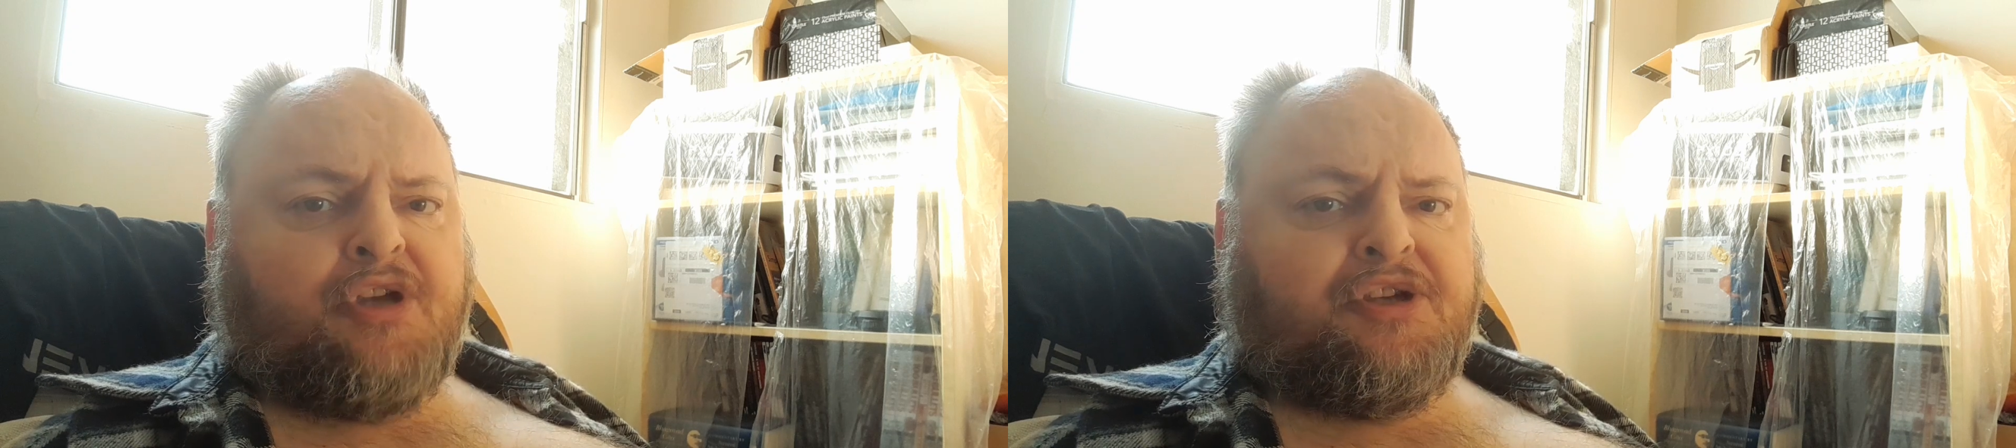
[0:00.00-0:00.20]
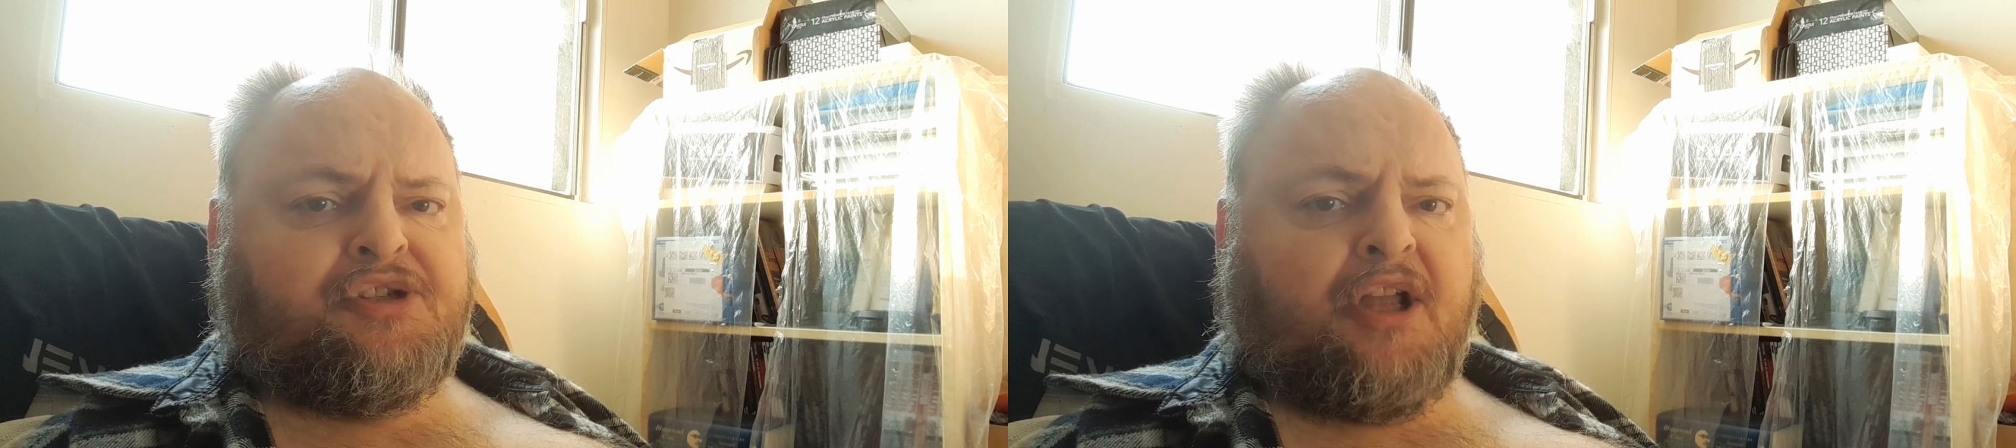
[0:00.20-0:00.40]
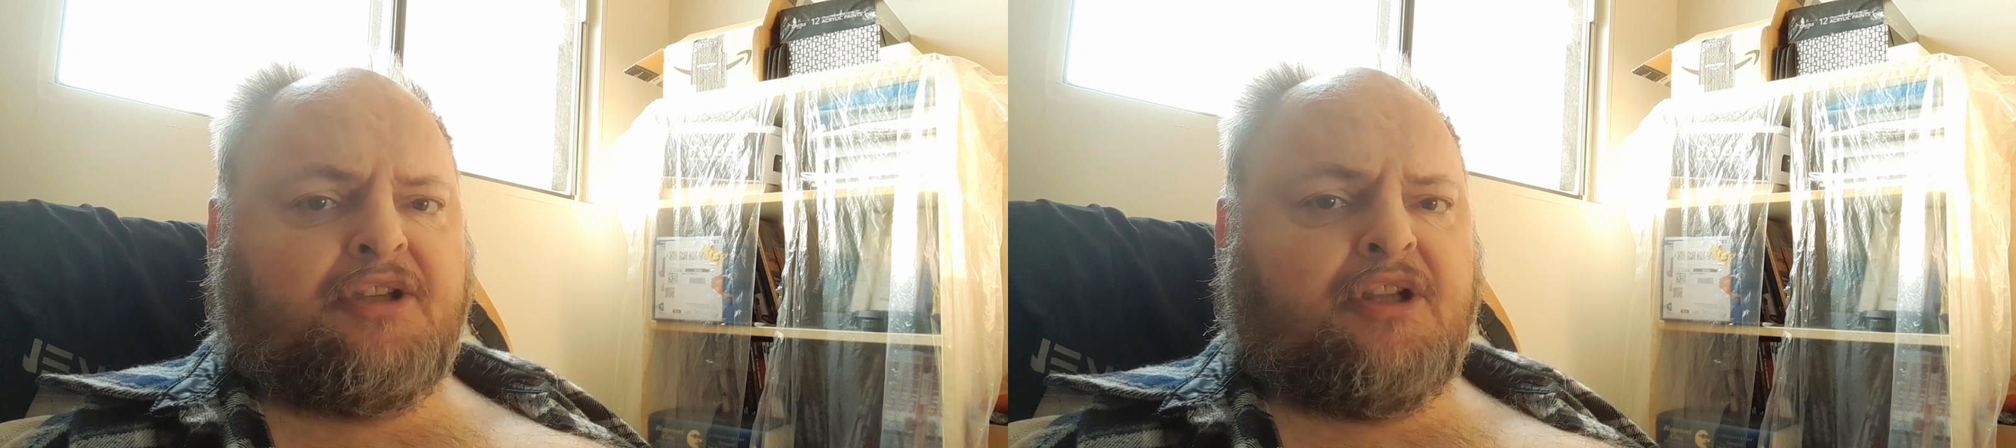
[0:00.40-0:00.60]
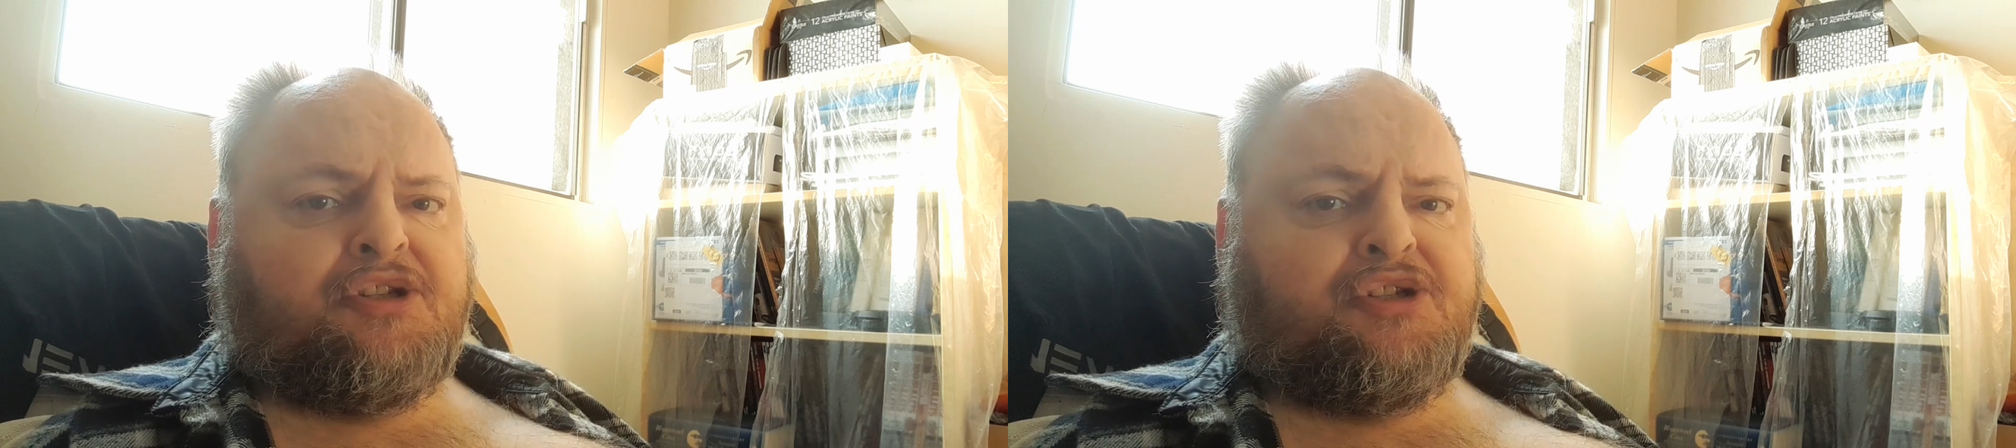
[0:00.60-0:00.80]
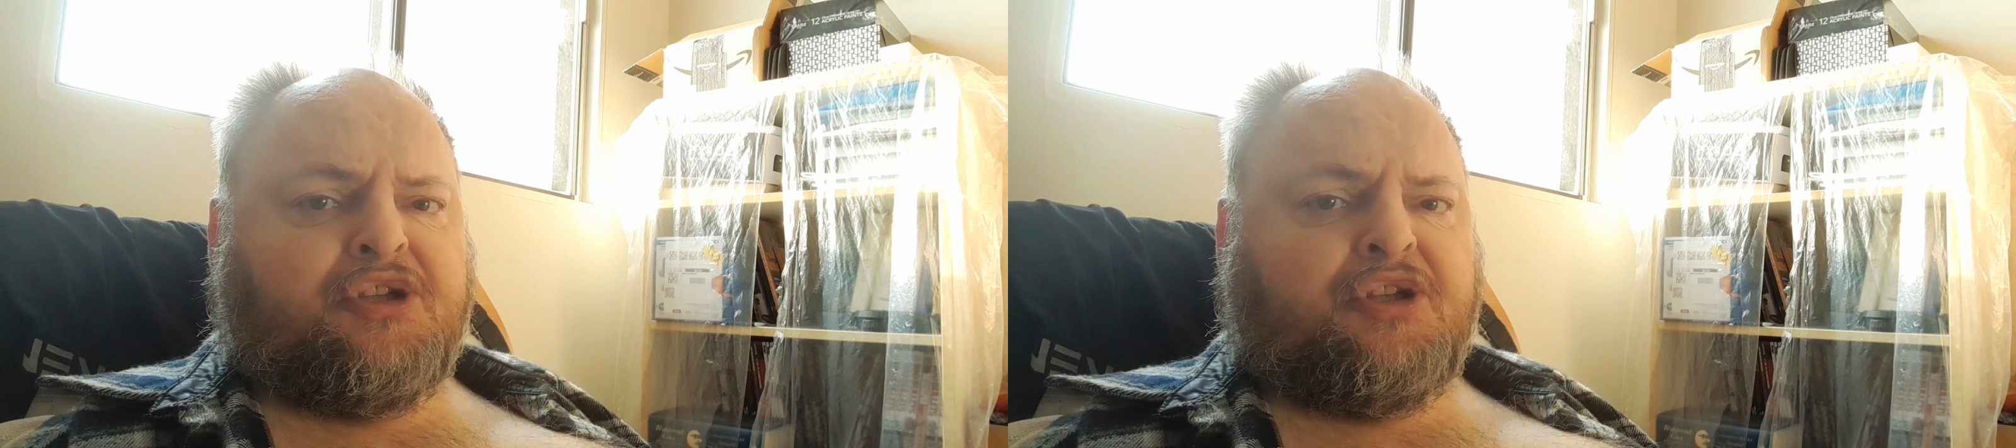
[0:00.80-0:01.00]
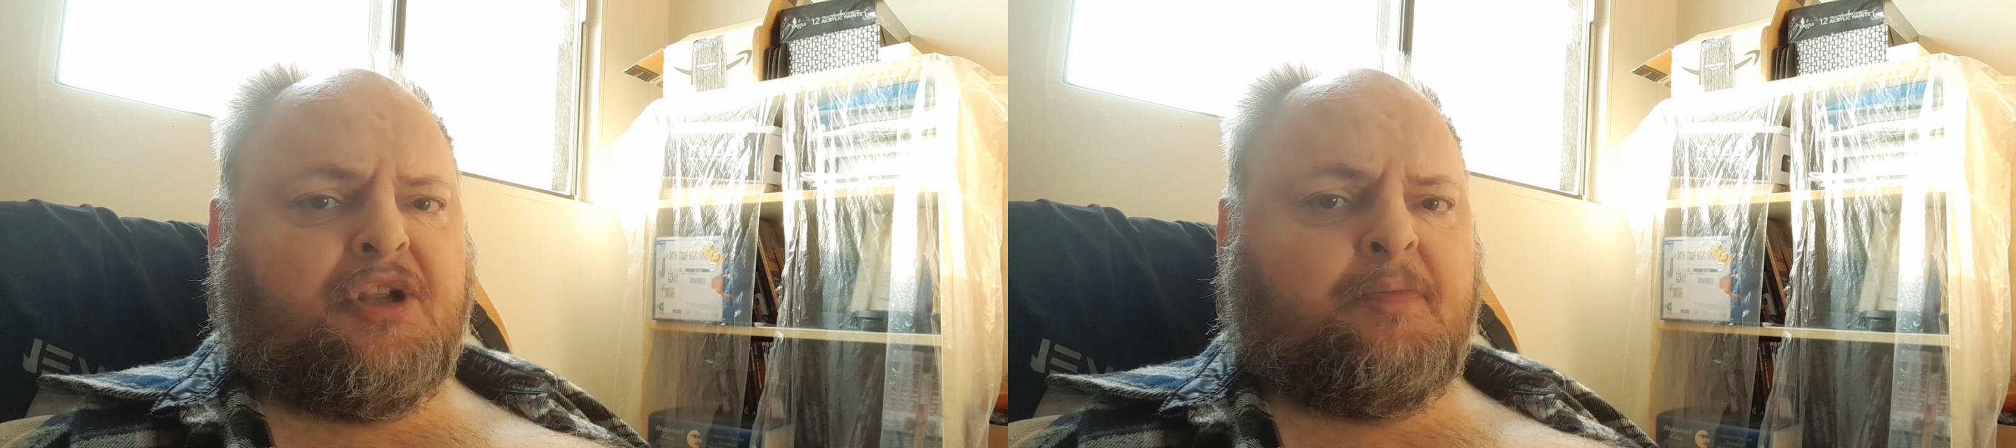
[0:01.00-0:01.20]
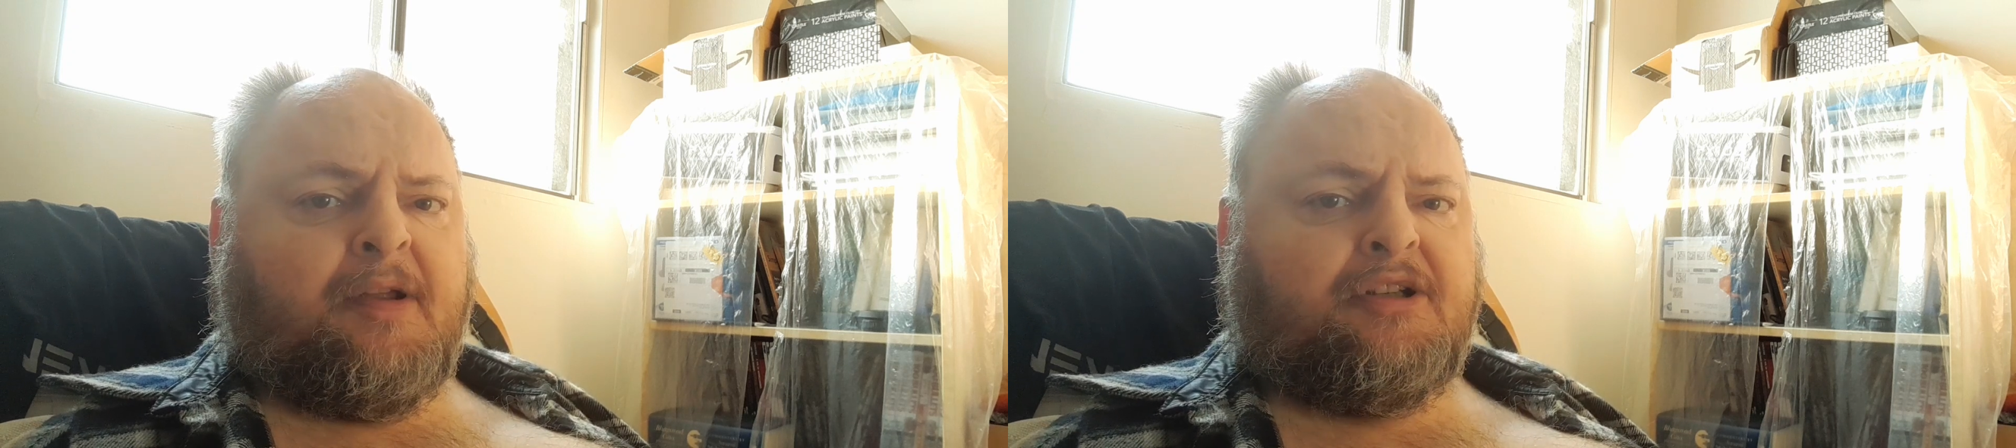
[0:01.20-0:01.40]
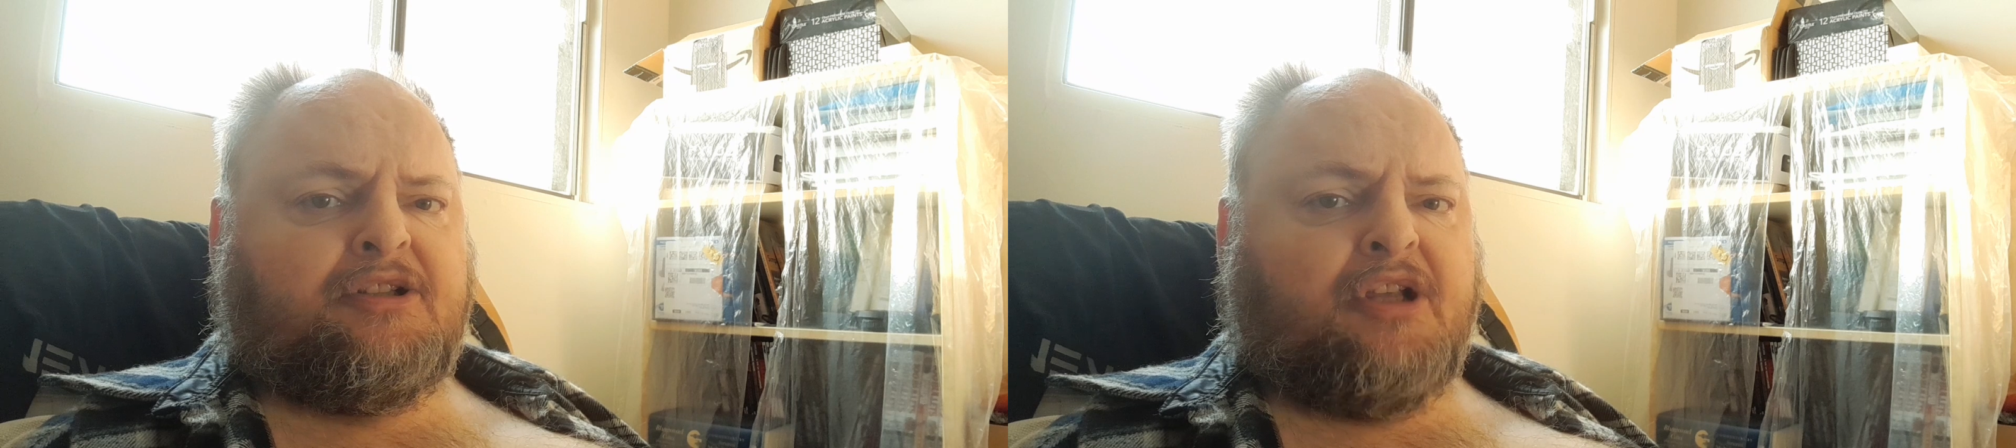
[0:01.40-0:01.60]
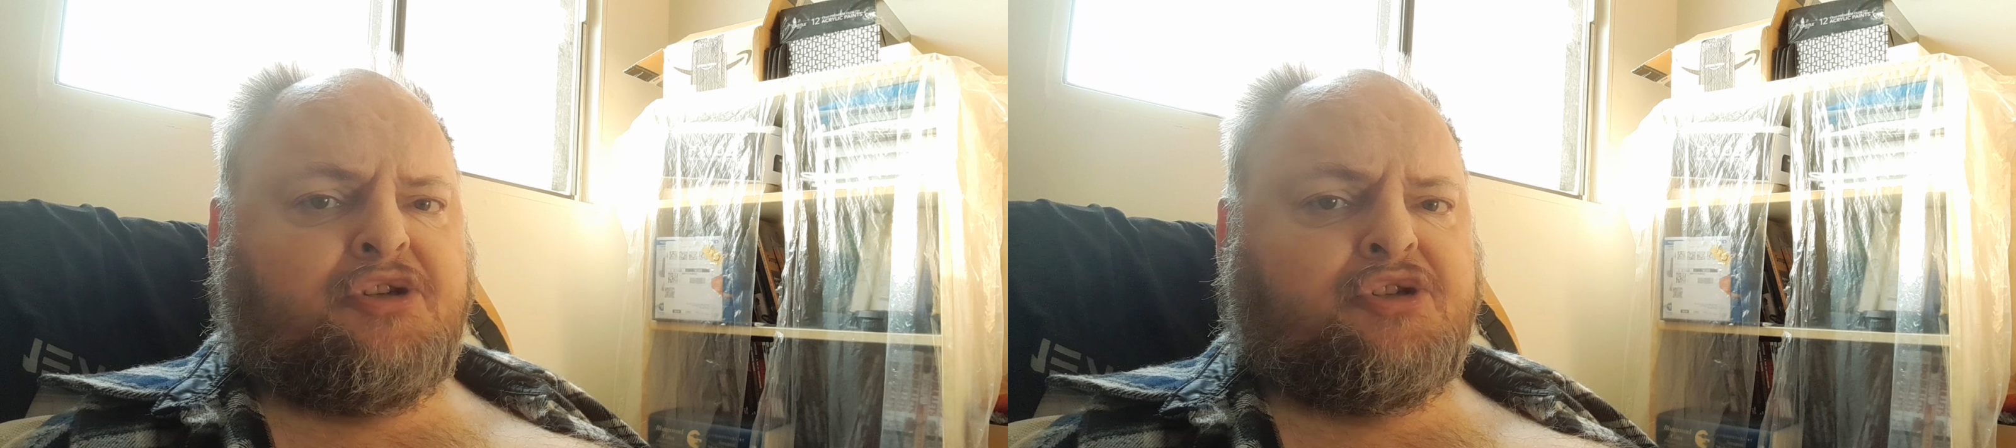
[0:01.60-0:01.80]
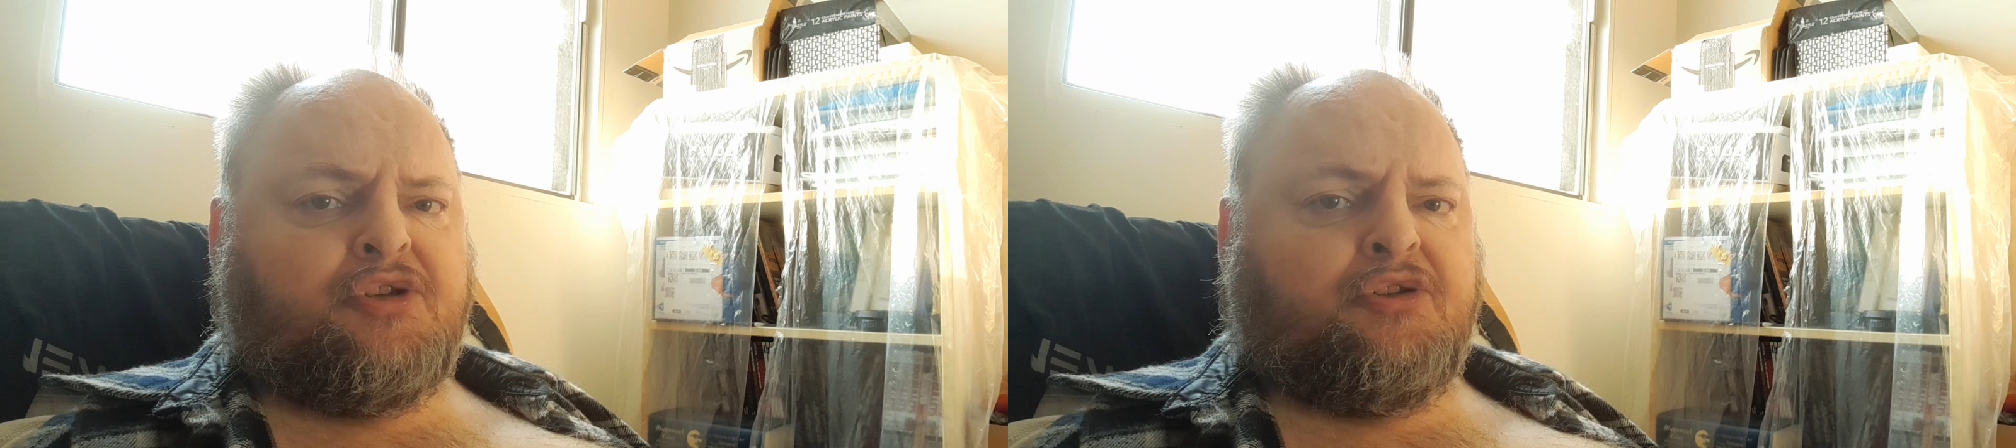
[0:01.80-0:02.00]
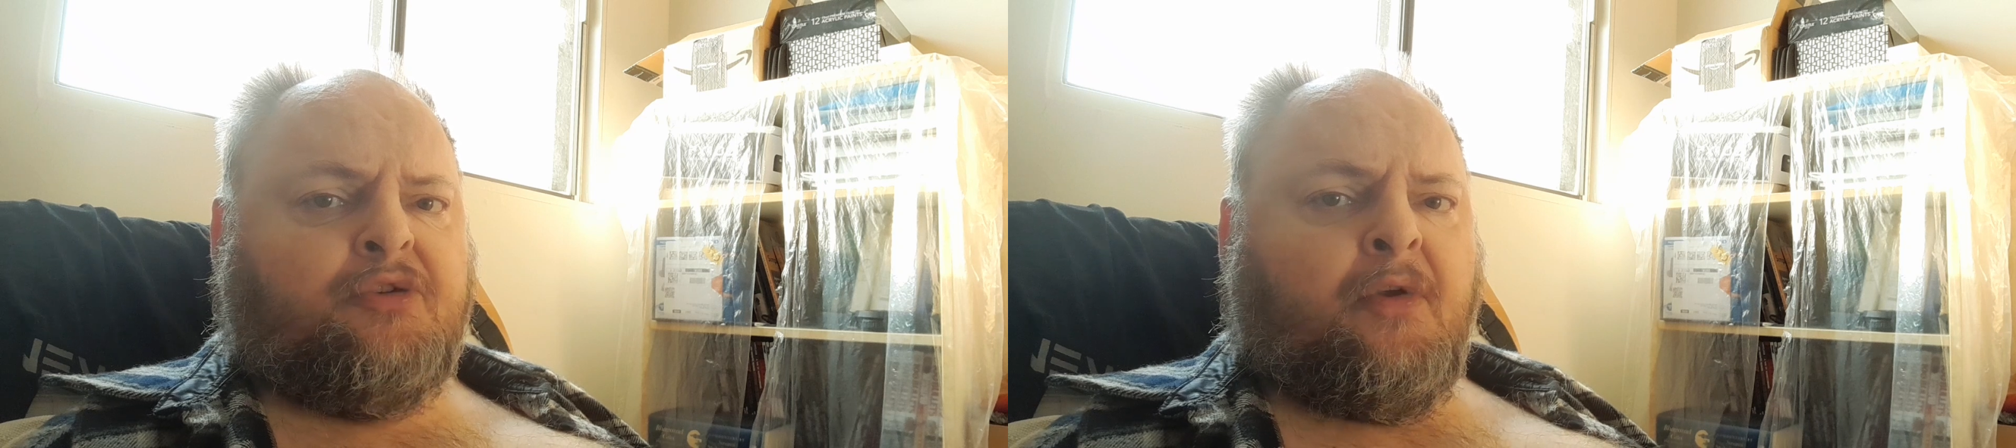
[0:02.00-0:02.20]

I started sitting meditation.